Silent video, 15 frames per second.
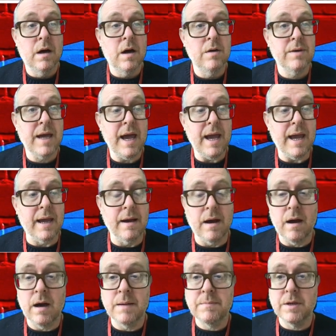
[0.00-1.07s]
Okay,
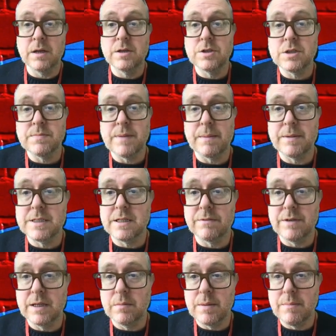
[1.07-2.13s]
I'm going to just make myself
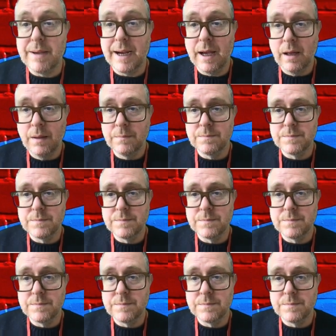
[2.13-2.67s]
a little bit bigger.